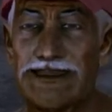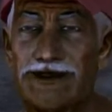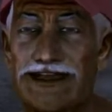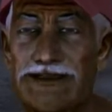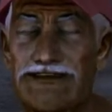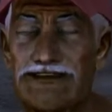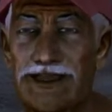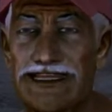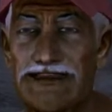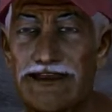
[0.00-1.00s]
It was a
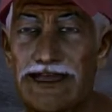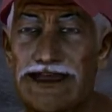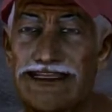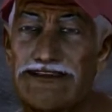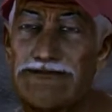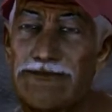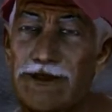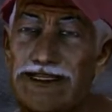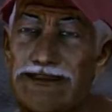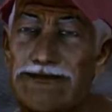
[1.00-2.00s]
difference in philosophy,
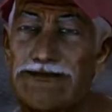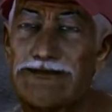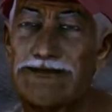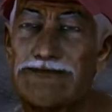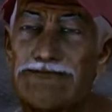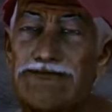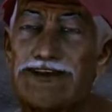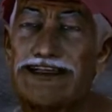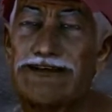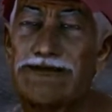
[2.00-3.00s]
mostly.
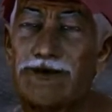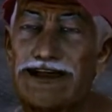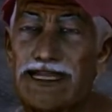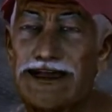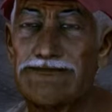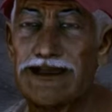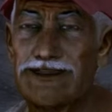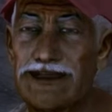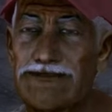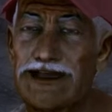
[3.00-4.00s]
Mercy was not
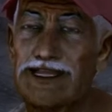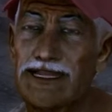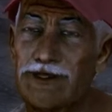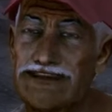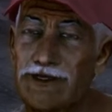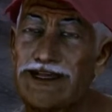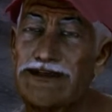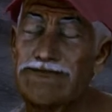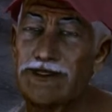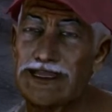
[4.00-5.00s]
part of Moreno's
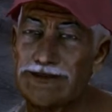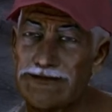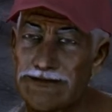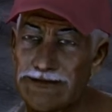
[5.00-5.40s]
vocabulary.